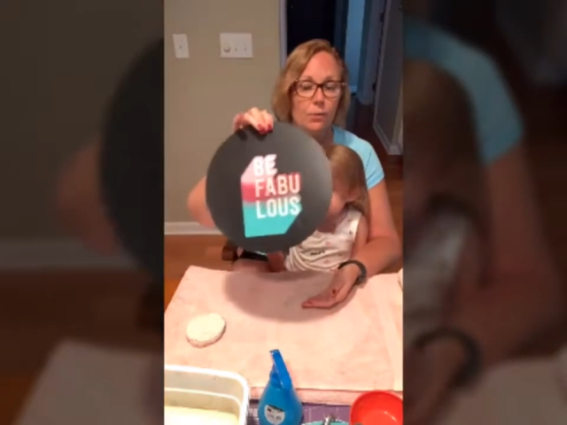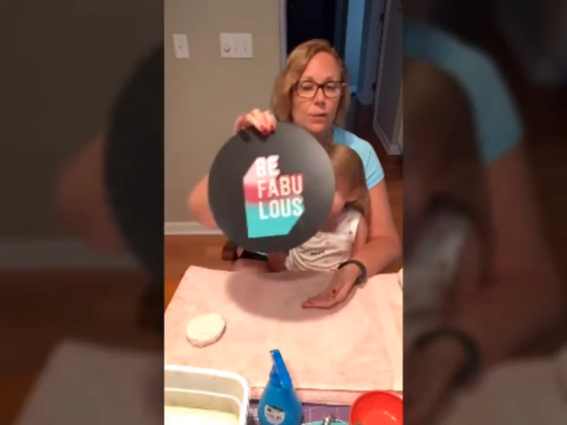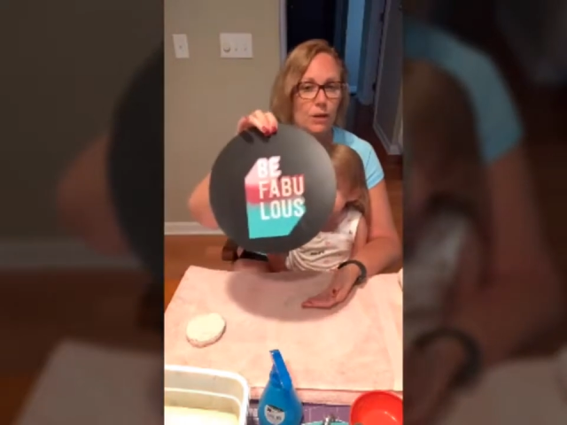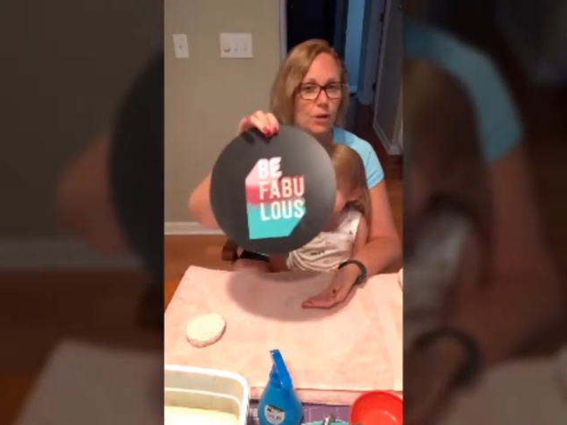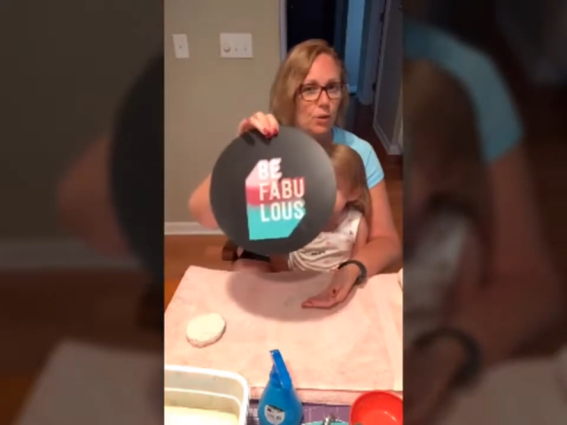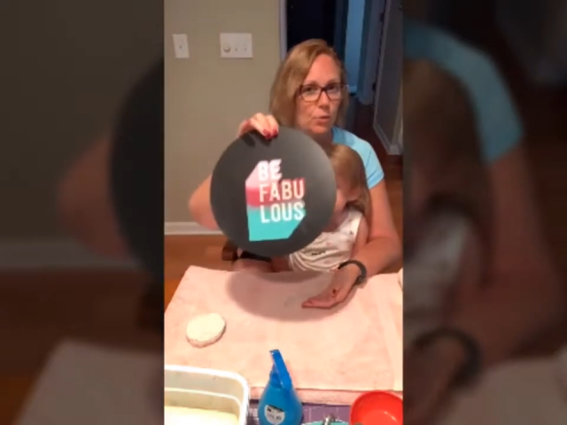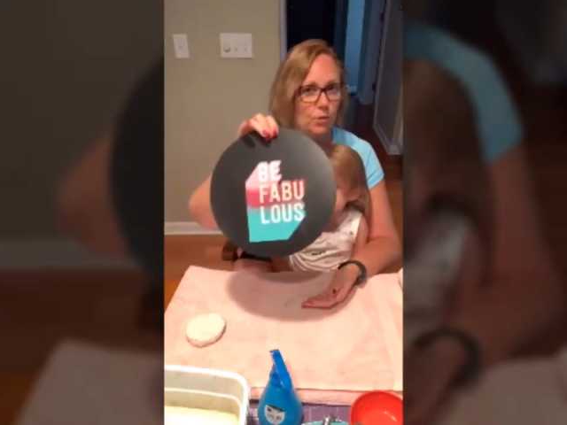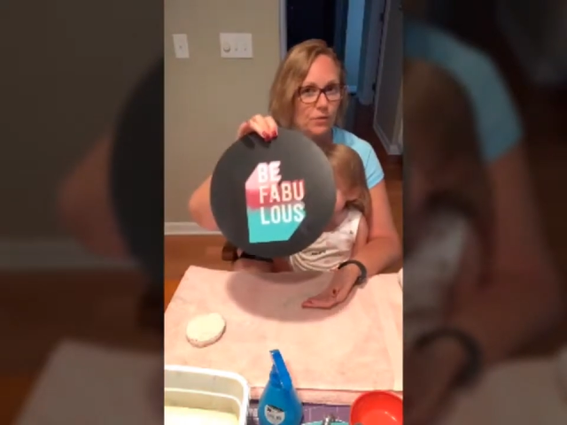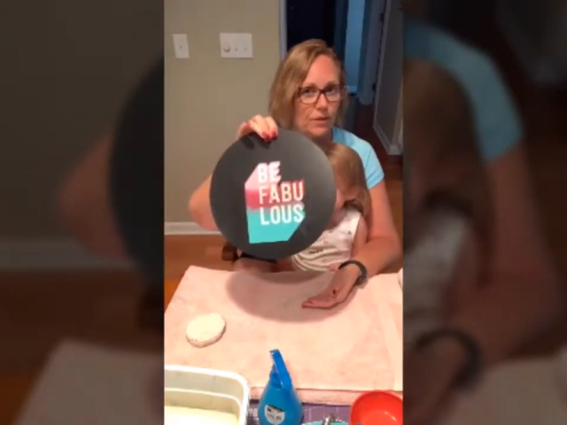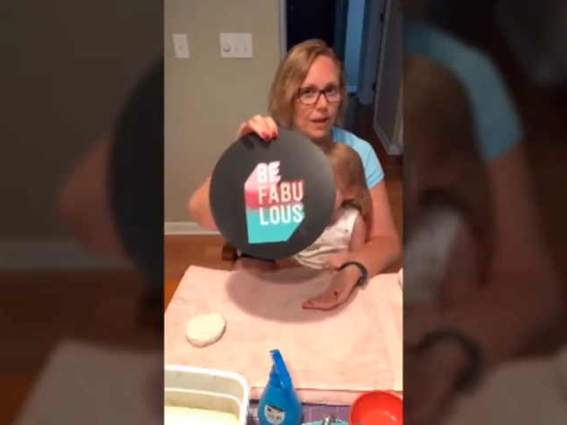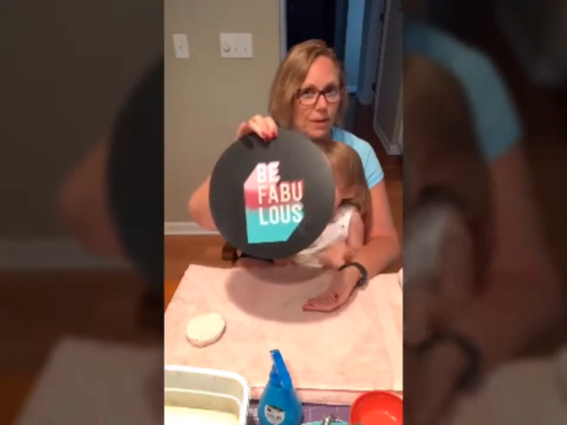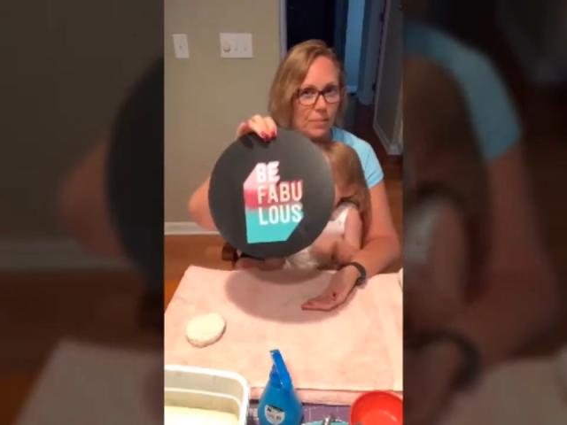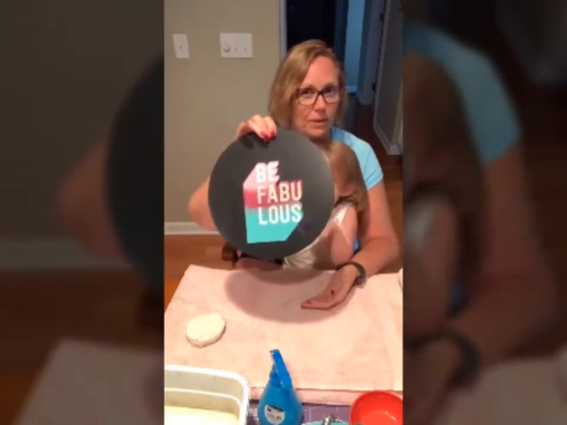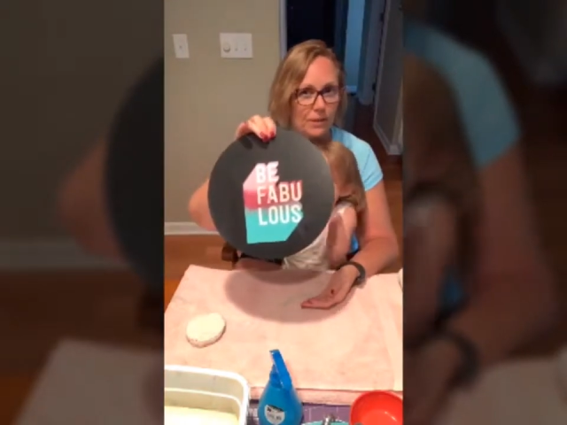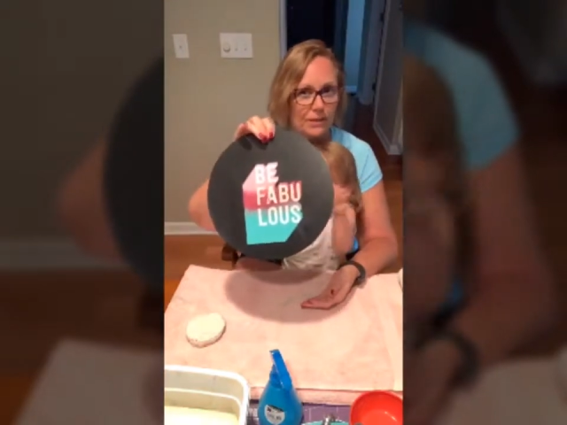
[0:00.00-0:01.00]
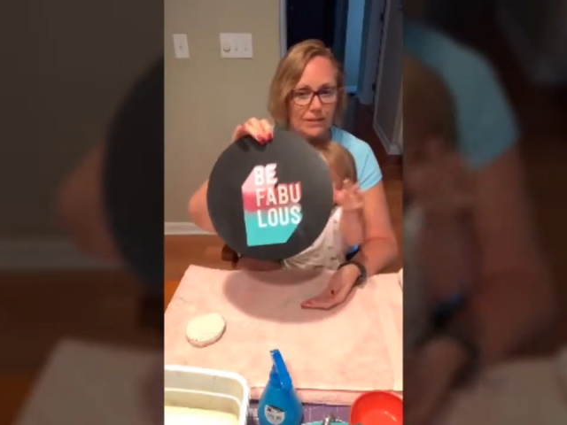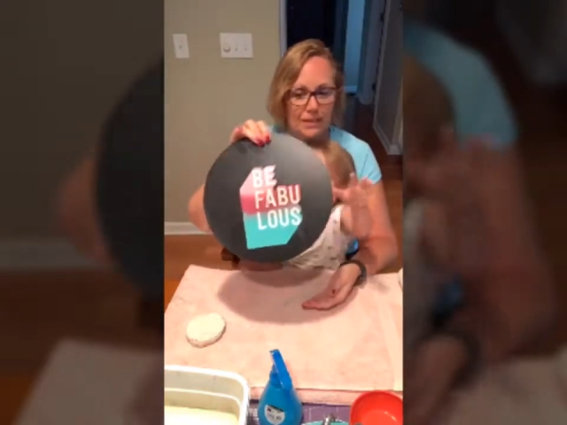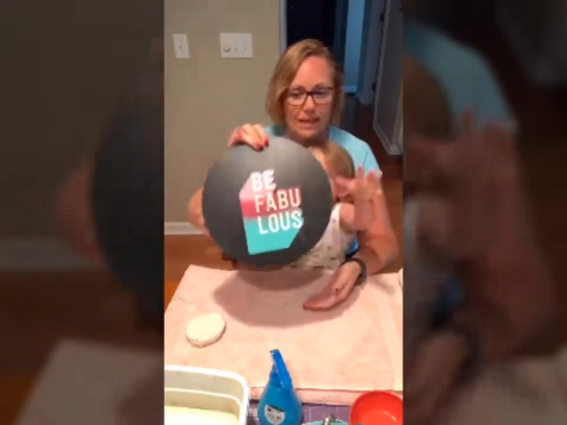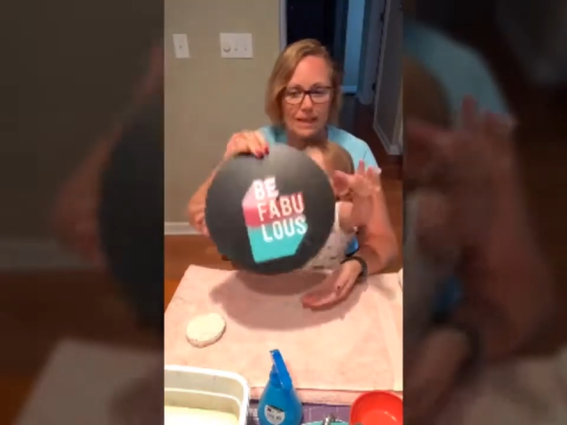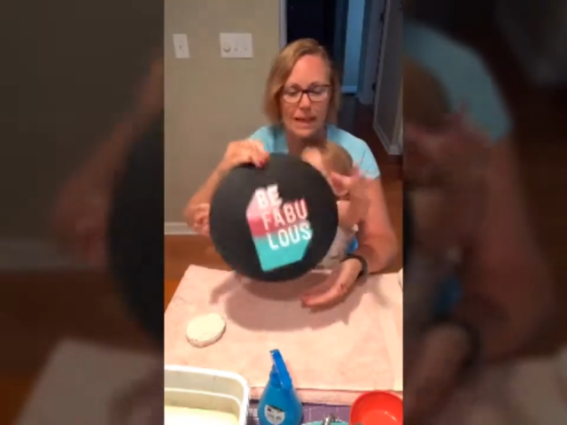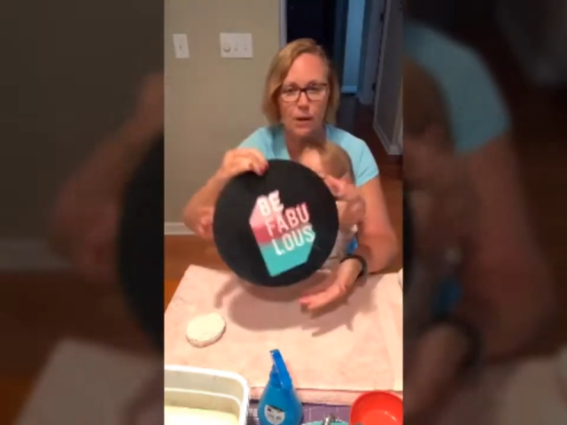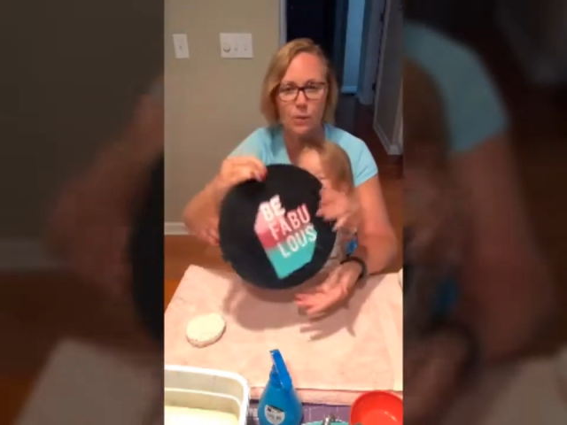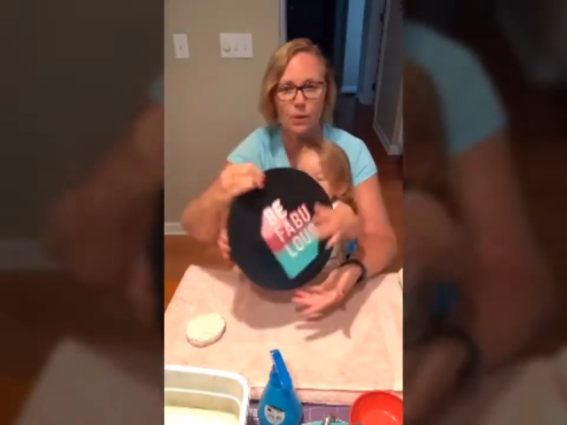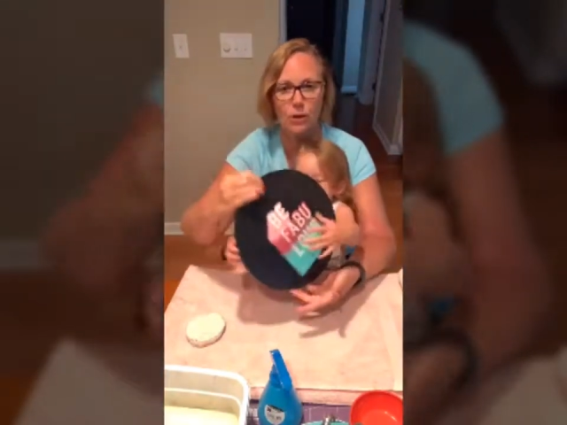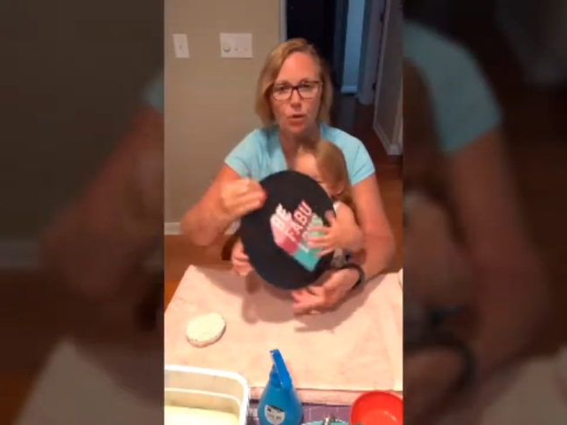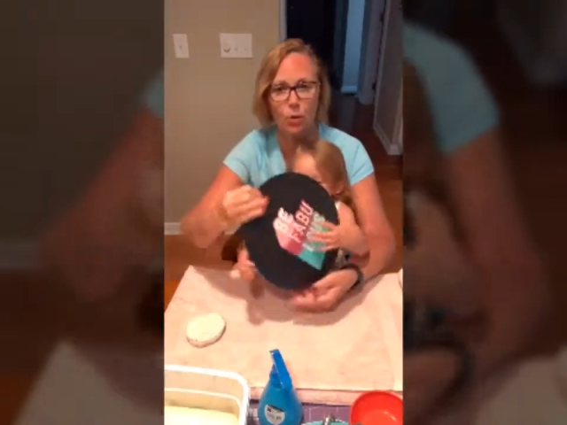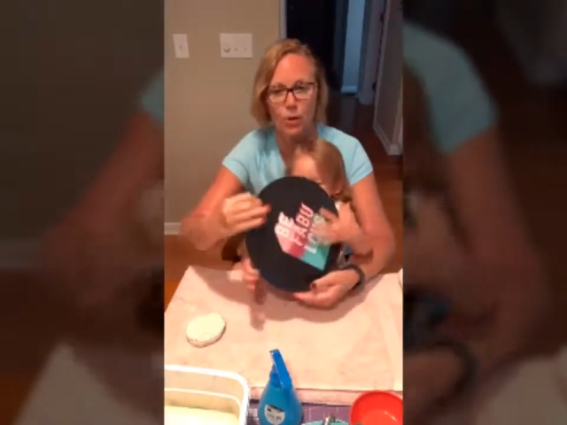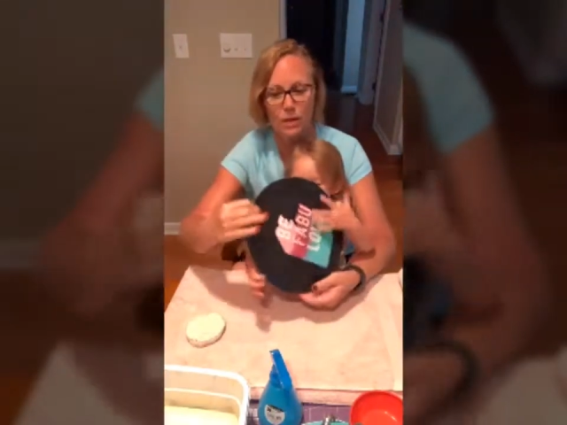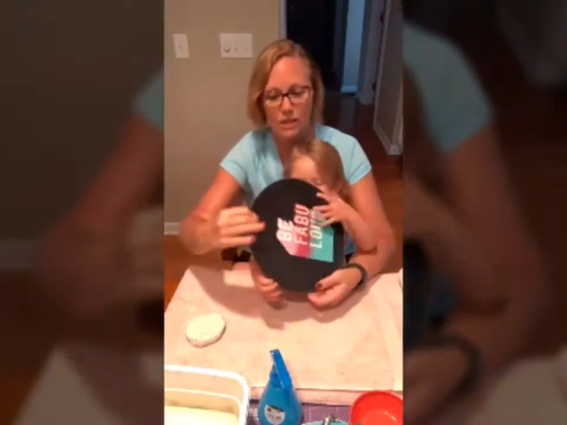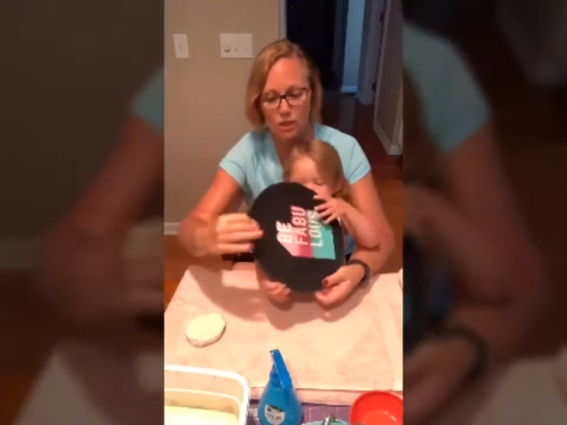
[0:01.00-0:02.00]
we know we're fabulous and now we're
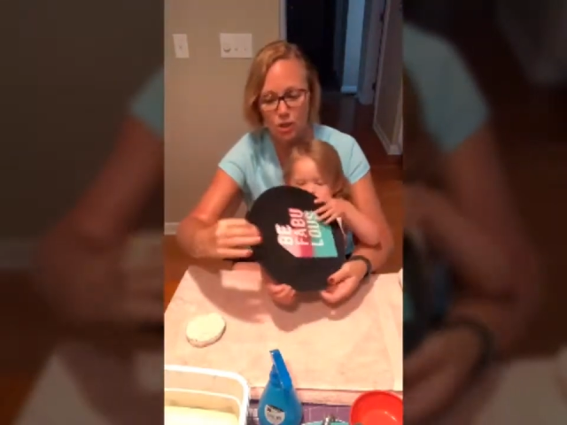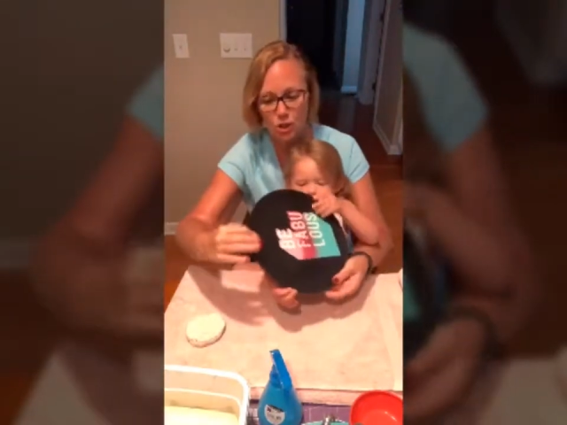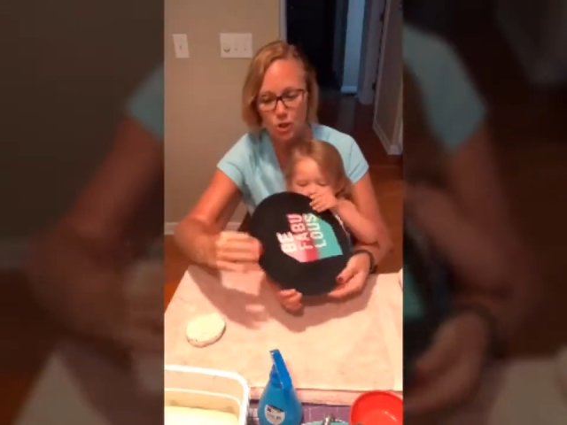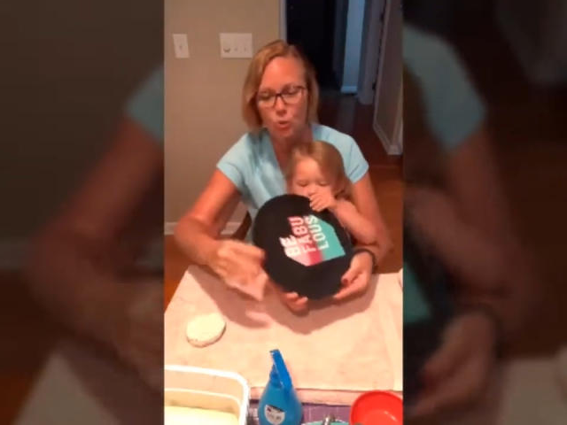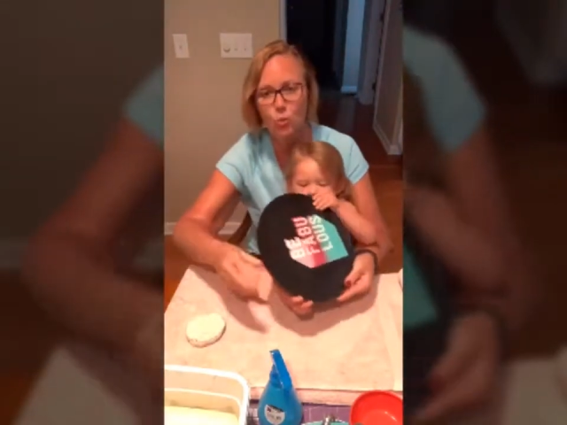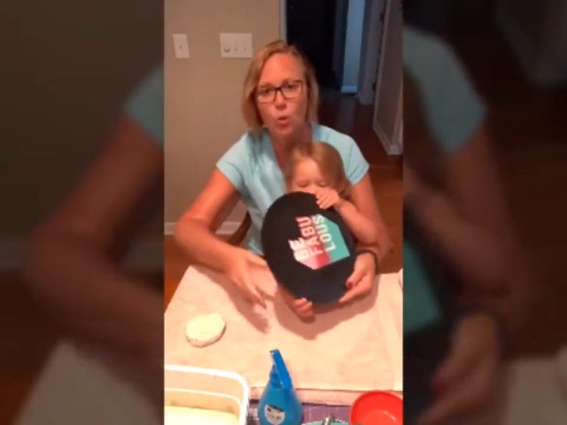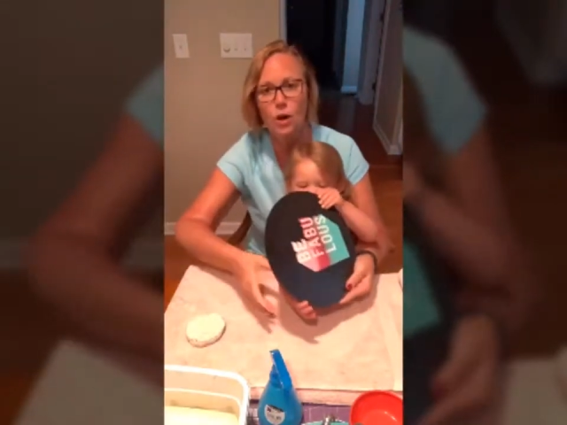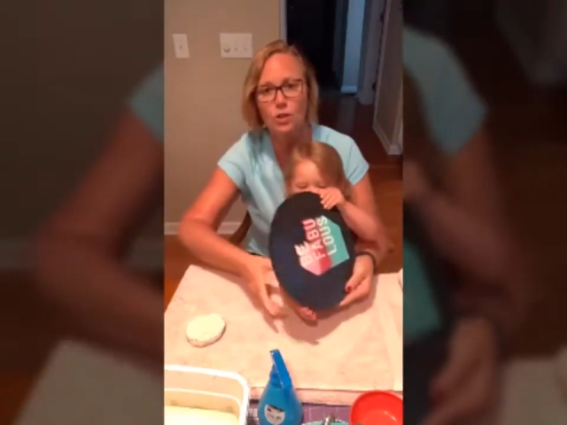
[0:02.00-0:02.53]
going to